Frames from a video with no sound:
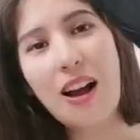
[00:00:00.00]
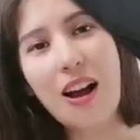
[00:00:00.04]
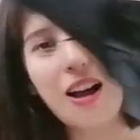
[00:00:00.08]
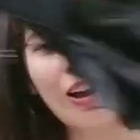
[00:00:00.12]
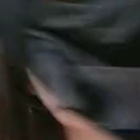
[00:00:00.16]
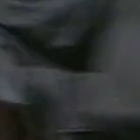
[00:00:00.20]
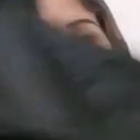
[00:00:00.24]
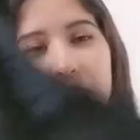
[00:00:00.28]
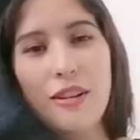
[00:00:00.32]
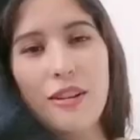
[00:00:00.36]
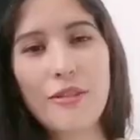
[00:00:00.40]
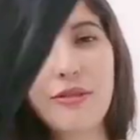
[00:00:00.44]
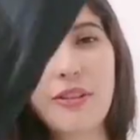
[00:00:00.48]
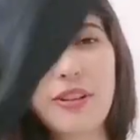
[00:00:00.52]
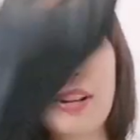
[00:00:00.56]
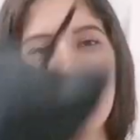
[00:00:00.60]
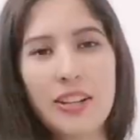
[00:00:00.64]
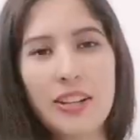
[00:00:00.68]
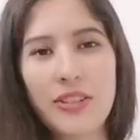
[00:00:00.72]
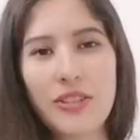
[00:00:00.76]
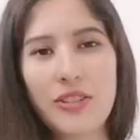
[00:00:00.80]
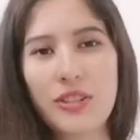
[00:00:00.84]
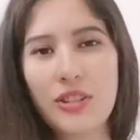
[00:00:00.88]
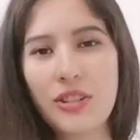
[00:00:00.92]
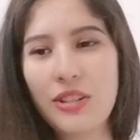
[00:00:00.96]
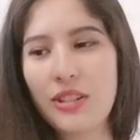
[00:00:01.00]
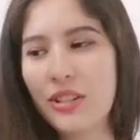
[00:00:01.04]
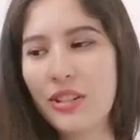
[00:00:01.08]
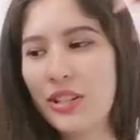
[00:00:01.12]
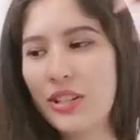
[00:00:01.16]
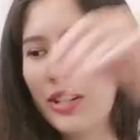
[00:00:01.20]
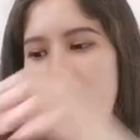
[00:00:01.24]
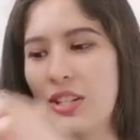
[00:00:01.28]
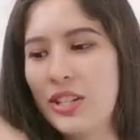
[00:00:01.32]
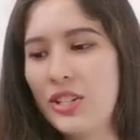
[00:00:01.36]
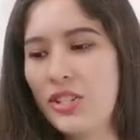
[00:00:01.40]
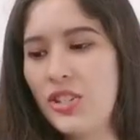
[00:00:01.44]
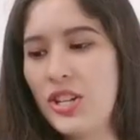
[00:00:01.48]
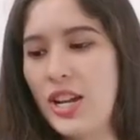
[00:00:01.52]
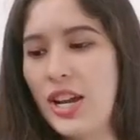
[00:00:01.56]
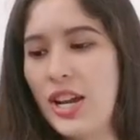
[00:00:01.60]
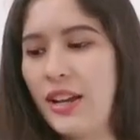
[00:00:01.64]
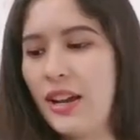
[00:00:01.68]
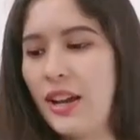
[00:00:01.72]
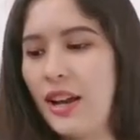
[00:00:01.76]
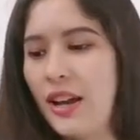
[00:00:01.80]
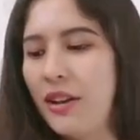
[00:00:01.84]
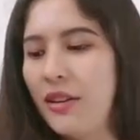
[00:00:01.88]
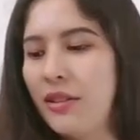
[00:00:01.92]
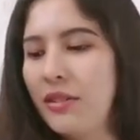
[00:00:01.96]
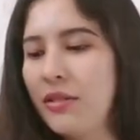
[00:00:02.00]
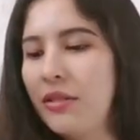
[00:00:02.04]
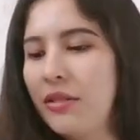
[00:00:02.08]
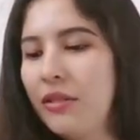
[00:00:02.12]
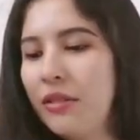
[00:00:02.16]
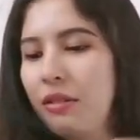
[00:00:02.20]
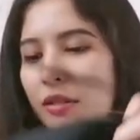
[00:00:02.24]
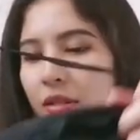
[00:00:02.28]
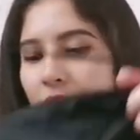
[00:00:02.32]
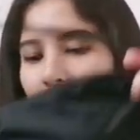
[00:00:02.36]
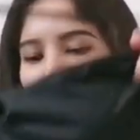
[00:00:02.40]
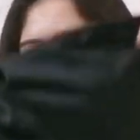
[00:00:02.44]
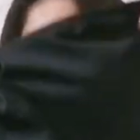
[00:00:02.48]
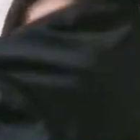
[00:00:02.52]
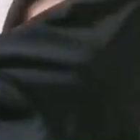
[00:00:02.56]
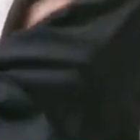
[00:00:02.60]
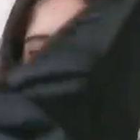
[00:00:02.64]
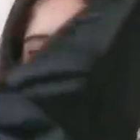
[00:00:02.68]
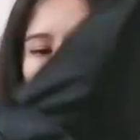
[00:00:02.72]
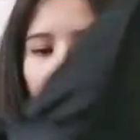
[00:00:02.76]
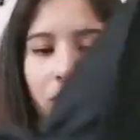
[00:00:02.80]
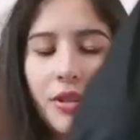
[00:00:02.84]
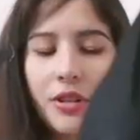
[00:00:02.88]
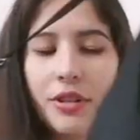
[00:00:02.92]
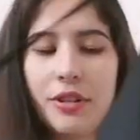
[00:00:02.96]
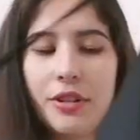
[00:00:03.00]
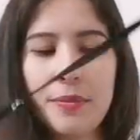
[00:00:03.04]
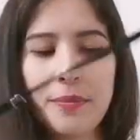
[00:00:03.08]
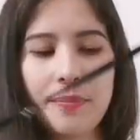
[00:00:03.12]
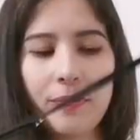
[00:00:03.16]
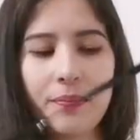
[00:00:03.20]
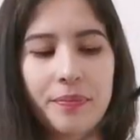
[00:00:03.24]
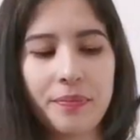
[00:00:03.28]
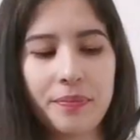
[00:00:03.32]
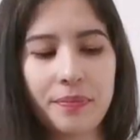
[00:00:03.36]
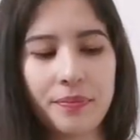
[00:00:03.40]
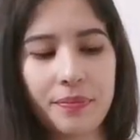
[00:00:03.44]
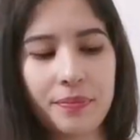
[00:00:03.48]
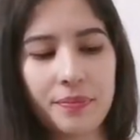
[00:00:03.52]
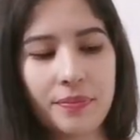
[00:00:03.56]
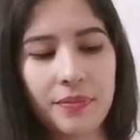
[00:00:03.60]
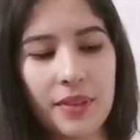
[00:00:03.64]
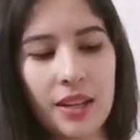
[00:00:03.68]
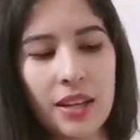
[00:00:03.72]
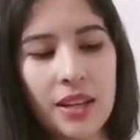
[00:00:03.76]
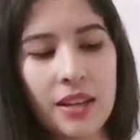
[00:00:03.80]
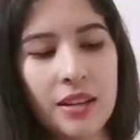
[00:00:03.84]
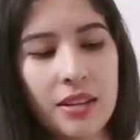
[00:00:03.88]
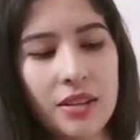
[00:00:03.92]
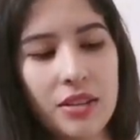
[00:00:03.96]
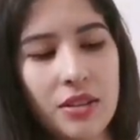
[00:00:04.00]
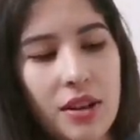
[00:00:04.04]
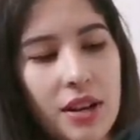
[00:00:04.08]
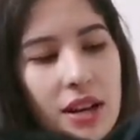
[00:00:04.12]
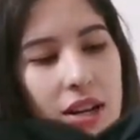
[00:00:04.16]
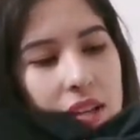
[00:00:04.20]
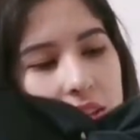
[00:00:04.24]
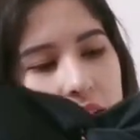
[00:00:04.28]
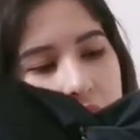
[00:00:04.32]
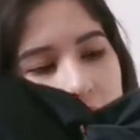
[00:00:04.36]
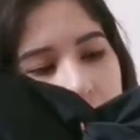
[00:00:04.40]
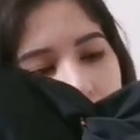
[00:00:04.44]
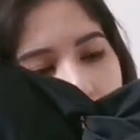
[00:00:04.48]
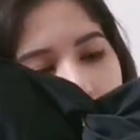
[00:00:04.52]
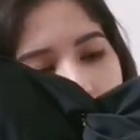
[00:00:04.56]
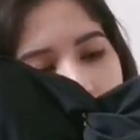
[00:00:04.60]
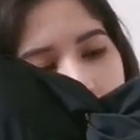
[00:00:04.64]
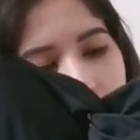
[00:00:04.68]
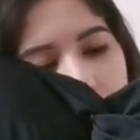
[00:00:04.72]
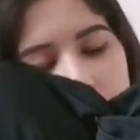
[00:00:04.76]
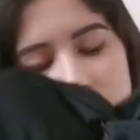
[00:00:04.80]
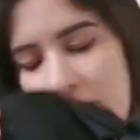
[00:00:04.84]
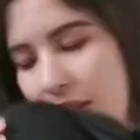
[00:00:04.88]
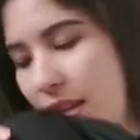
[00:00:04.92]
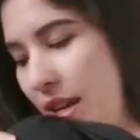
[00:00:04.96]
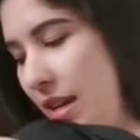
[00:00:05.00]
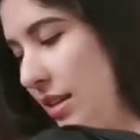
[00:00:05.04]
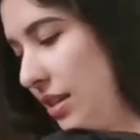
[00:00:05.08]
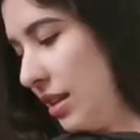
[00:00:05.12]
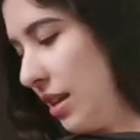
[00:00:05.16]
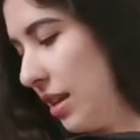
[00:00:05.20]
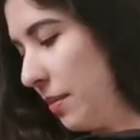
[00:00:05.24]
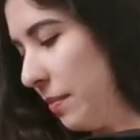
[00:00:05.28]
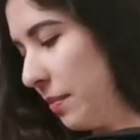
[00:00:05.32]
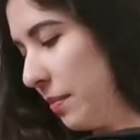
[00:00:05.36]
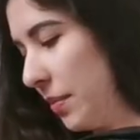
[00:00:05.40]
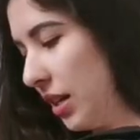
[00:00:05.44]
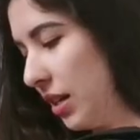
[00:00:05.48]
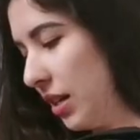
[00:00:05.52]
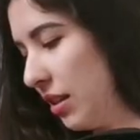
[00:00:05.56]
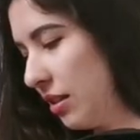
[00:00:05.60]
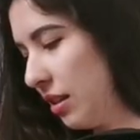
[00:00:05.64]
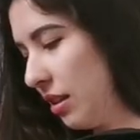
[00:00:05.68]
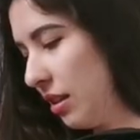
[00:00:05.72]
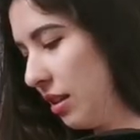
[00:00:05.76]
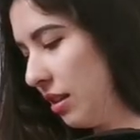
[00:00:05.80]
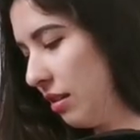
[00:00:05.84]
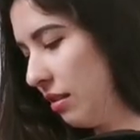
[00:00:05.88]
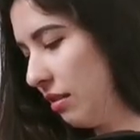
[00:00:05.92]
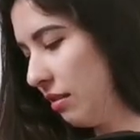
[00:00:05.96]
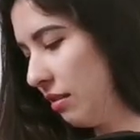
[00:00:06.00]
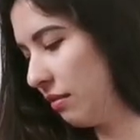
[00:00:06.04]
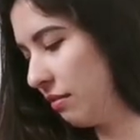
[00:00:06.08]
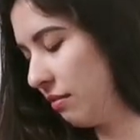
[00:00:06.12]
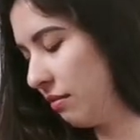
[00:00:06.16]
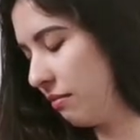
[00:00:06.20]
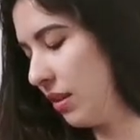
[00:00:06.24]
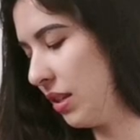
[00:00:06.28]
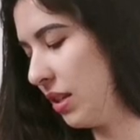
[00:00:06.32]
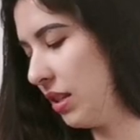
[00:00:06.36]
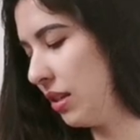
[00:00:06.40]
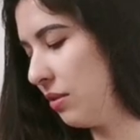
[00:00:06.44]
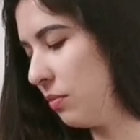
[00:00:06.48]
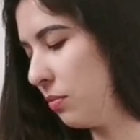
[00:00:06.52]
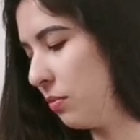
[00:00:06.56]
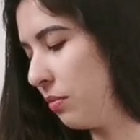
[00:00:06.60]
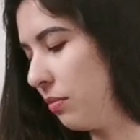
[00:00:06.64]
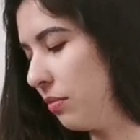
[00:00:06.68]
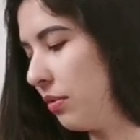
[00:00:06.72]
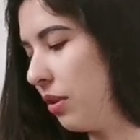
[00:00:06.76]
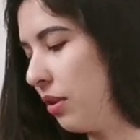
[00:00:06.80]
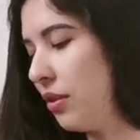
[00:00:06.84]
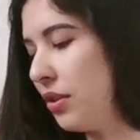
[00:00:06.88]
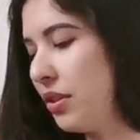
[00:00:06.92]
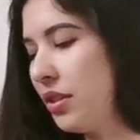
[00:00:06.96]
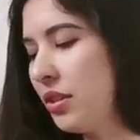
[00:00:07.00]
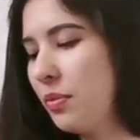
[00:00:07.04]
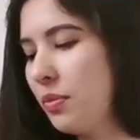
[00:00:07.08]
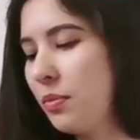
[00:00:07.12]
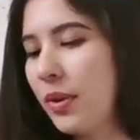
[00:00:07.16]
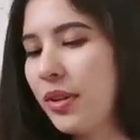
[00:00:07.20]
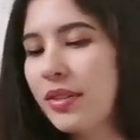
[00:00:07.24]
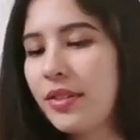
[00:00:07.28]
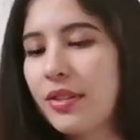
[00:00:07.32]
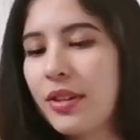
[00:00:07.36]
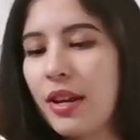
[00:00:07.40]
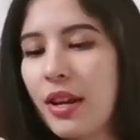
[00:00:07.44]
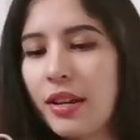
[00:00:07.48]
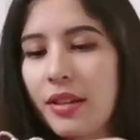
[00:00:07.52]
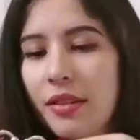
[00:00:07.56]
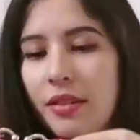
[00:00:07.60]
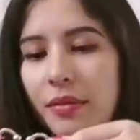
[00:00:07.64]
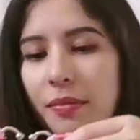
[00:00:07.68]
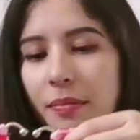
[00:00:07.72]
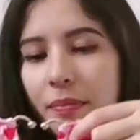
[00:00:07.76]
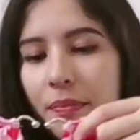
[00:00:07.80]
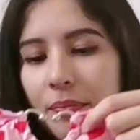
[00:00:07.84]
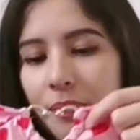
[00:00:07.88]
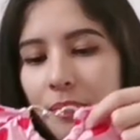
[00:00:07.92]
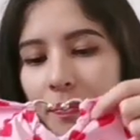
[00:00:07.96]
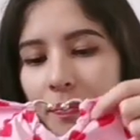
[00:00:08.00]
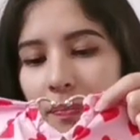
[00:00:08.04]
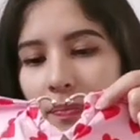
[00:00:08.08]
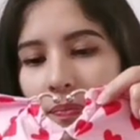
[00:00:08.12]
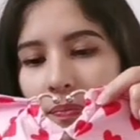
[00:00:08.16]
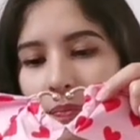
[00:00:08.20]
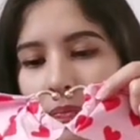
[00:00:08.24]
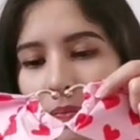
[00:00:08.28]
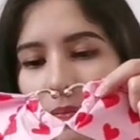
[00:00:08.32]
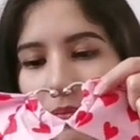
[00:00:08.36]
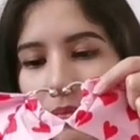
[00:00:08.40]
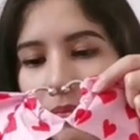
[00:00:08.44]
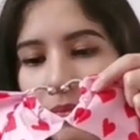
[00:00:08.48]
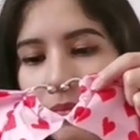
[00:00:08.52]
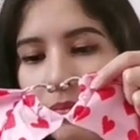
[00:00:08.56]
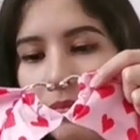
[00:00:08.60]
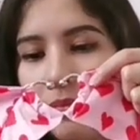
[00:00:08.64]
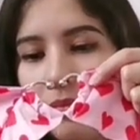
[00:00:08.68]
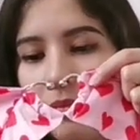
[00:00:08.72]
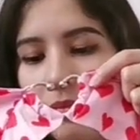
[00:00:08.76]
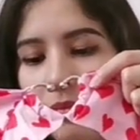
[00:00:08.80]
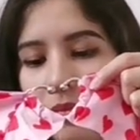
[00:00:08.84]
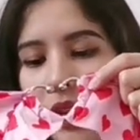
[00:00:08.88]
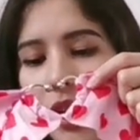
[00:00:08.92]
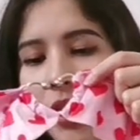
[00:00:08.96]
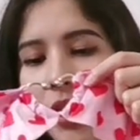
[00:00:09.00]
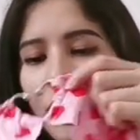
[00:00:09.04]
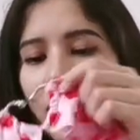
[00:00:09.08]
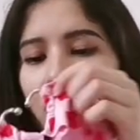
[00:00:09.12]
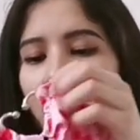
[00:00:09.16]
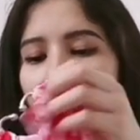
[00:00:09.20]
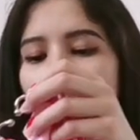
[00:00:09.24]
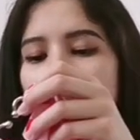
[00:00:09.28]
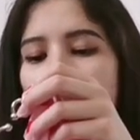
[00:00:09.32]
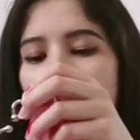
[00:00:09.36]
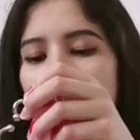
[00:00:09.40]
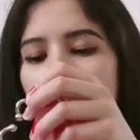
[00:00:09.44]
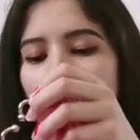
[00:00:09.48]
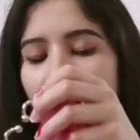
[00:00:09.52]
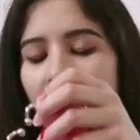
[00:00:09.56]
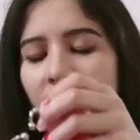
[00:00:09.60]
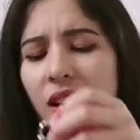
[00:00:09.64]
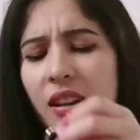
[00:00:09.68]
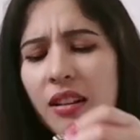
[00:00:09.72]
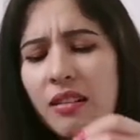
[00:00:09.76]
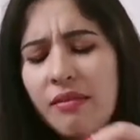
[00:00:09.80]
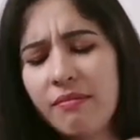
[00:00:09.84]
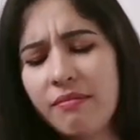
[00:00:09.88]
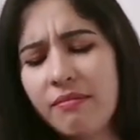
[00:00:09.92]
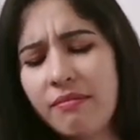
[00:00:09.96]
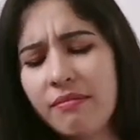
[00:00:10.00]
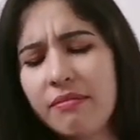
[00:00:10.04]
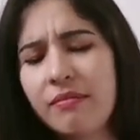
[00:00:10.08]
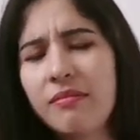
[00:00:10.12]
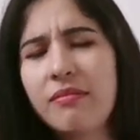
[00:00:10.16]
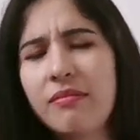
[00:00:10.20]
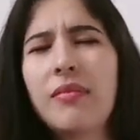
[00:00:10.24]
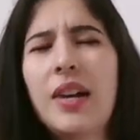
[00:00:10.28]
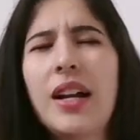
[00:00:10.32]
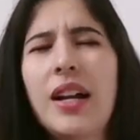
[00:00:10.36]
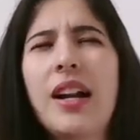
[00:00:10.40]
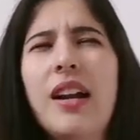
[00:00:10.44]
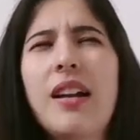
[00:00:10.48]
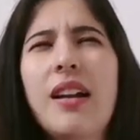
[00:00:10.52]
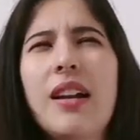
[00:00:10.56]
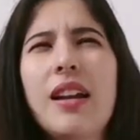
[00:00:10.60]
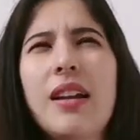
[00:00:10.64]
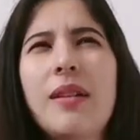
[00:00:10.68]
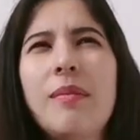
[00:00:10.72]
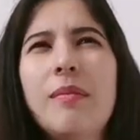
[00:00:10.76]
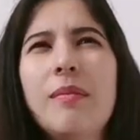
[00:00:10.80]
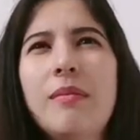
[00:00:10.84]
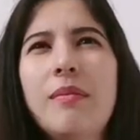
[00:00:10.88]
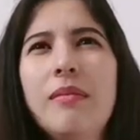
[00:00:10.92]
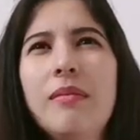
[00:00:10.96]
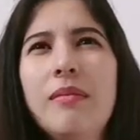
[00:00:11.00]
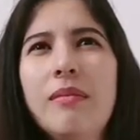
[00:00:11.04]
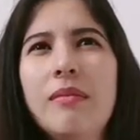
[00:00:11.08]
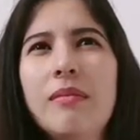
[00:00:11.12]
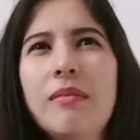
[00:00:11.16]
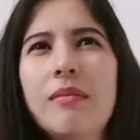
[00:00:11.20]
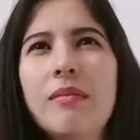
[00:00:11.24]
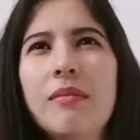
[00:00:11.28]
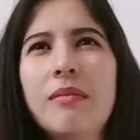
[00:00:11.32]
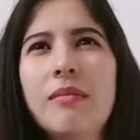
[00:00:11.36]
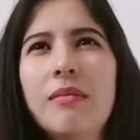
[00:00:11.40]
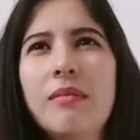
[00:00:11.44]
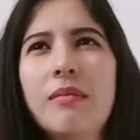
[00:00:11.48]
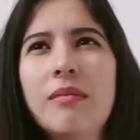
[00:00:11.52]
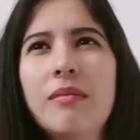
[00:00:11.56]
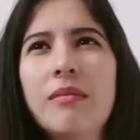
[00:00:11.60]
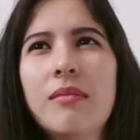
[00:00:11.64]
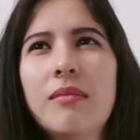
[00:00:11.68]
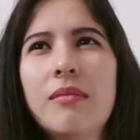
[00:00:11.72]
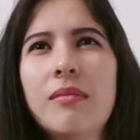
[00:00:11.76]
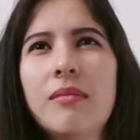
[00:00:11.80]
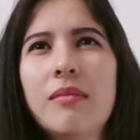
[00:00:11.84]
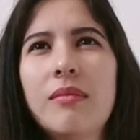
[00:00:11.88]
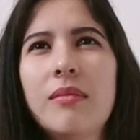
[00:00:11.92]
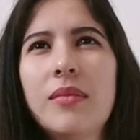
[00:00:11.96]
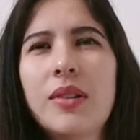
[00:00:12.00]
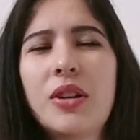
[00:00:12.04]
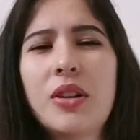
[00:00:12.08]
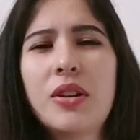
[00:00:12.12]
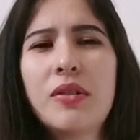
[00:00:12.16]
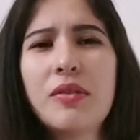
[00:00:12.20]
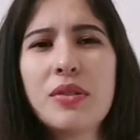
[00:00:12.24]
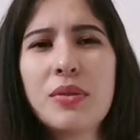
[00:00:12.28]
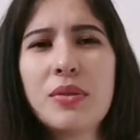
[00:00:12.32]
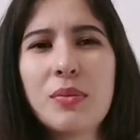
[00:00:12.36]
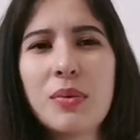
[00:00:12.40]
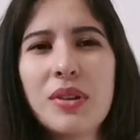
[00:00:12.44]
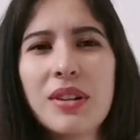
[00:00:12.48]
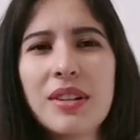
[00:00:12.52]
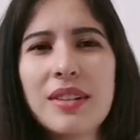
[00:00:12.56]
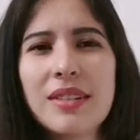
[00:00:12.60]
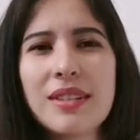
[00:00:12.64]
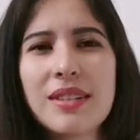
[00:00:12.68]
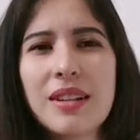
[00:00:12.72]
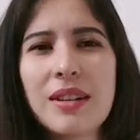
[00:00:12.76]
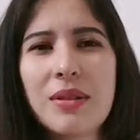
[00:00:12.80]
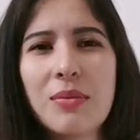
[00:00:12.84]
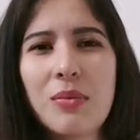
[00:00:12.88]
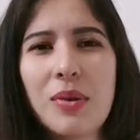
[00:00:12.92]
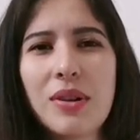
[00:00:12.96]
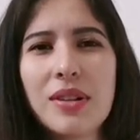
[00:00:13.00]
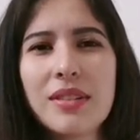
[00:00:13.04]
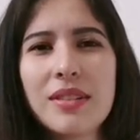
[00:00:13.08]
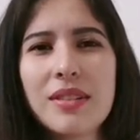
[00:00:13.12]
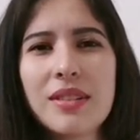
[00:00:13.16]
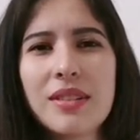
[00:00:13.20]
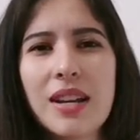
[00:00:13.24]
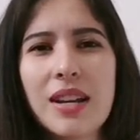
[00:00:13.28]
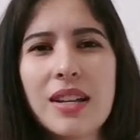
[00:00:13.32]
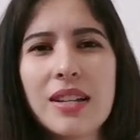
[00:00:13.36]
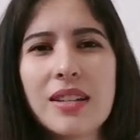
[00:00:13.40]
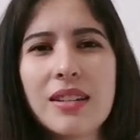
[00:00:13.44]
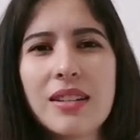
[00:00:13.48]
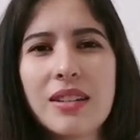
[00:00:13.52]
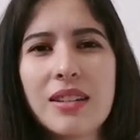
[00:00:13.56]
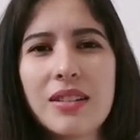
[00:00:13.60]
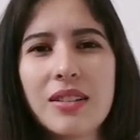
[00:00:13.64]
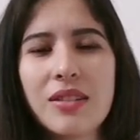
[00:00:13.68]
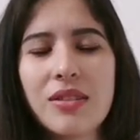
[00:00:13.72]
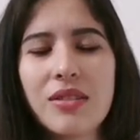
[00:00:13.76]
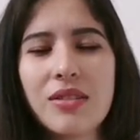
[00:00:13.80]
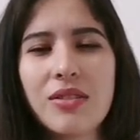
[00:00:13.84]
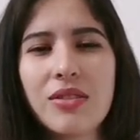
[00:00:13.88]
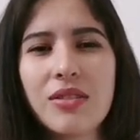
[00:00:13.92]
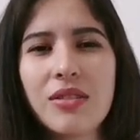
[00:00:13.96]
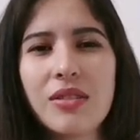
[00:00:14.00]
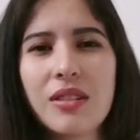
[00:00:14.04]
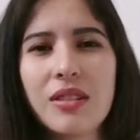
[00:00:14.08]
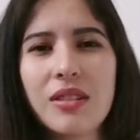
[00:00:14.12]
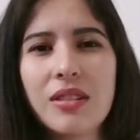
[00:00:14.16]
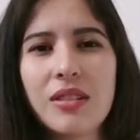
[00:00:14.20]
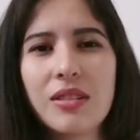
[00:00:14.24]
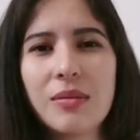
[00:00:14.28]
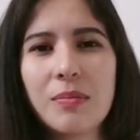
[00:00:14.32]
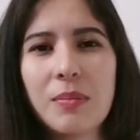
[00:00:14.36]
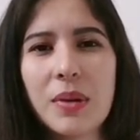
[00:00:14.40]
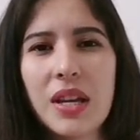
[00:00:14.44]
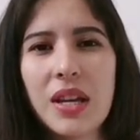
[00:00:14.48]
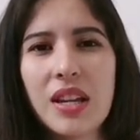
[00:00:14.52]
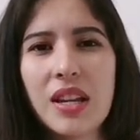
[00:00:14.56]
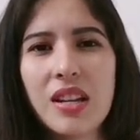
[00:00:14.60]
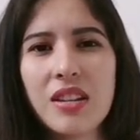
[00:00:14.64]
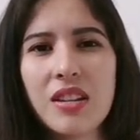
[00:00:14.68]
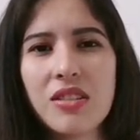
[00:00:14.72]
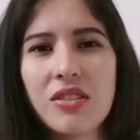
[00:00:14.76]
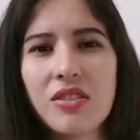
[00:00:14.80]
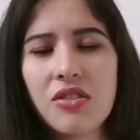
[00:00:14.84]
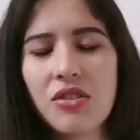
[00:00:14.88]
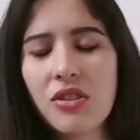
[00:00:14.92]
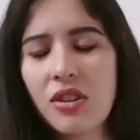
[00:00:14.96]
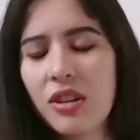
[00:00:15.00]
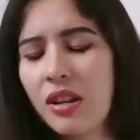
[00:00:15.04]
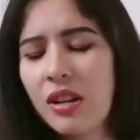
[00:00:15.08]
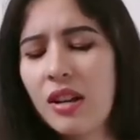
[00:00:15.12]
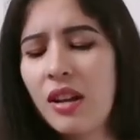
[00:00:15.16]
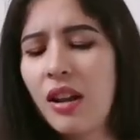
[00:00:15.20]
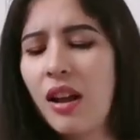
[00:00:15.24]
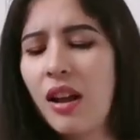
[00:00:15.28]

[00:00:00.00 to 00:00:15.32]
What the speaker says: off at checkout on your order. So I got this also in a size M. Did I say? This is one size. No, this is... I got M? I could have sworn it said one size on the page.